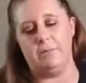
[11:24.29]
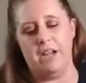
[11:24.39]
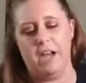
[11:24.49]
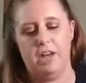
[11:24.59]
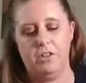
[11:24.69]

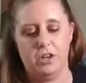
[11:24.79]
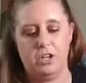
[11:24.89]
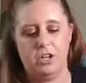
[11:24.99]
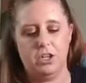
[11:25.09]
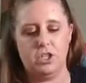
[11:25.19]
my
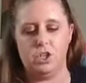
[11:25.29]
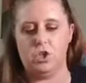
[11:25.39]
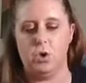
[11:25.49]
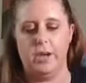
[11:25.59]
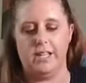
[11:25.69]
other
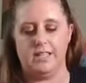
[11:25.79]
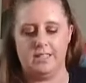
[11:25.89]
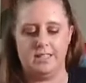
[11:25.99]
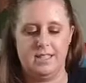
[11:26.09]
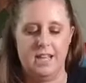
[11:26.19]

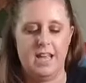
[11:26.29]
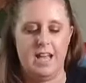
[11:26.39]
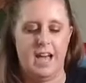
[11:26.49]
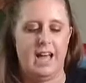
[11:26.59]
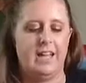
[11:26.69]
choice.
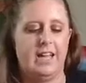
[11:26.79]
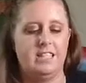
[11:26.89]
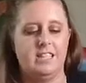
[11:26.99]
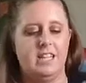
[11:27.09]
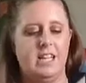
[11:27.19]
I
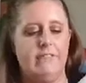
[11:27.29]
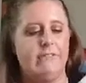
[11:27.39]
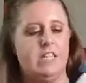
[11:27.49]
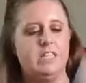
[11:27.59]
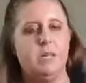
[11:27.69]
got the
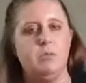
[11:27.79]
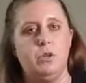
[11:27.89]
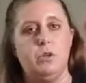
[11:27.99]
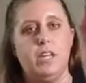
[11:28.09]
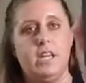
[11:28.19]
Fenty
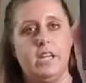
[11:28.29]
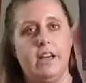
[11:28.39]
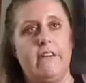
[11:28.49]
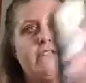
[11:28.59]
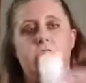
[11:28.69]
Beauty
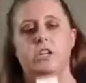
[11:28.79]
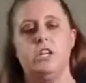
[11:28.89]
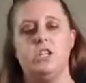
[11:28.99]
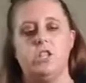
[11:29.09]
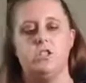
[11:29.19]

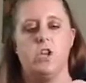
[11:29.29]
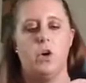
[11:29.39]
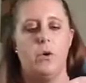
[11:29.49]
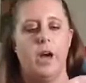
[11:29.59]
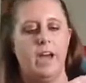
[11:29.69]
foundation.
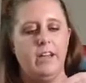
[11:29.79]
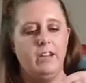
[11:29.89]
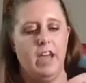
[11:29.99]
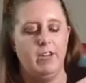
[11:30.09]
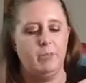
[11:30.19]
So
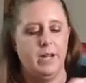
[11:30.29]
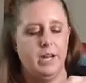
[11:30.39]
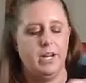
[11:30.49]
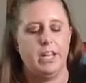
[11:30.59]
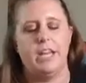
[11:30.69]
I have been
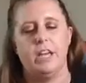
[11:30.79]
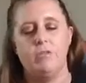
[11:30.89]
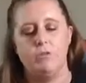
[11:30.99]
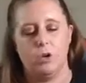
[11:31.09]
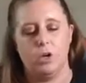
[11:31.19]
on a kick
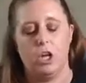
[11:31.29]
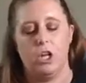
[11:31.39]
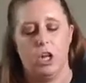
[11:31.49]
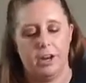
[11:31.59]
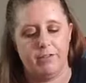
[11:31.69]
for a
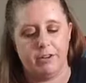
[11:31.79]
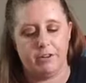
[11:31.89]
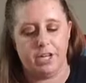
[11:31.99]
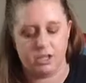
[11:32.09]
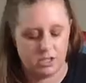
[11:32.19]
lot of
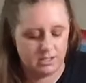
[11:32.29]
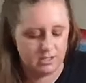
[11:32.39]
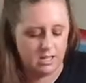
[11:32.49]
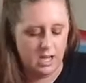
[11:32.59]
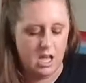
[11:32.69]

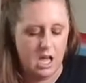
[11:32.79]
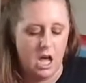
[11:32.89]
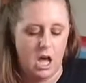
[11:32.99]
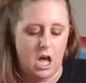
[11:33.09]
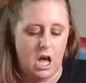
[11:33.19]
foundations.
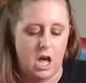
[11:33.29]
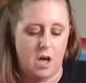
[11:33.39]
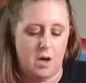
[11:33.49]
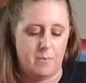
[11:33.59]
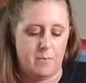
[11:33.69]

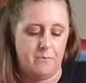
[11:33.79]
I